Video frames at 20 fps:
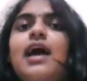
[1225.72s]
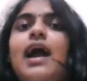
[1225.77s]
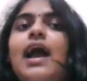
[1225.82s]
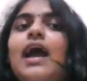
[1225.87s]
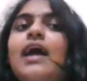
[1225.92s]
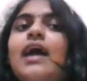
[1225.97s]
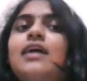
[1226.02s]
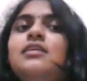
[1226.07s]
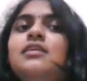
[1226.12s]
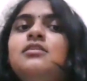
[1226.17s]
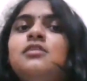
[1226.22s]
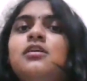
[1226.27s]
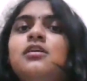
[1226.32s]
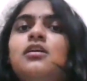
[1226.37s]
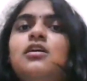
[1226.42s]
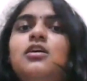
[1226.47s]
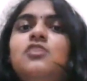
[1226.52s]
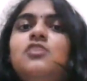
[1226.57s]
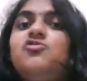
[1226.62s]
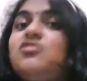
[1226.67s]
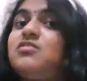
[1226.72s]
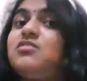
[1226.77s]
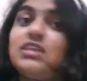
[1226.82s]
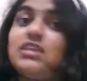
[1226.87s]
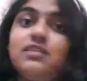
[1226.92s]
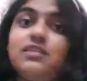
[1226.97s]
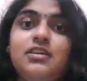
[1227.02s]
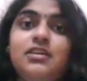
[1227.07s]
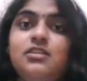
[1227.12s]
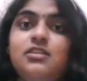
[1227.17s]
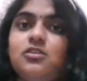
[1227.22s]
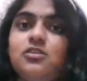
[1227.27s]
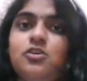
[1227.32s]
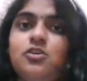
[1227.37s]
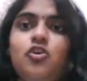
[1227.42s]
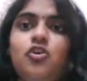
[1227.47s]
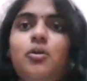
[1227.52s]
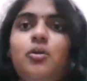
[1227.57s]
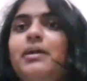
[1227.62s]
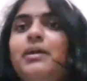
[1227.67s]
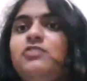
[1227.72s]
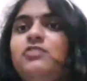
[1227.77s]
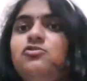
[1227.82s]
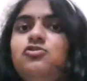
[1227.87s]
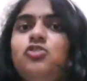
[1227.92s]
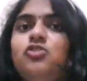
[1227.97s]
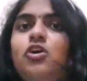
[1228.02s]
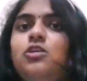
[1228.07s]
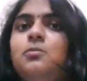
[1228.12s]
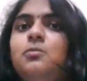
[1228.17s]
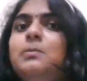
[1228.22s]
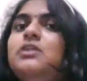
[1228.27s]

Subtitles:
and just give it your best shot.